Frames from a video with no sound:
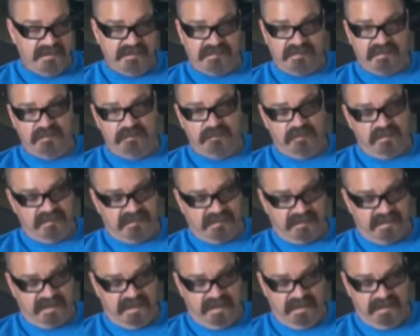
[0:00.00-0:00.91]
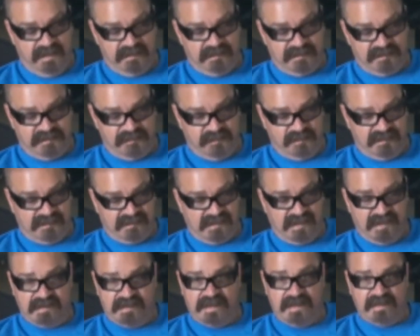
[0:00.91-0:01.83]
So once again, I just want to
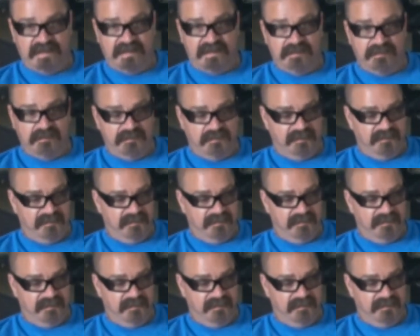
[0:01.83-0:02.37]
say thank you.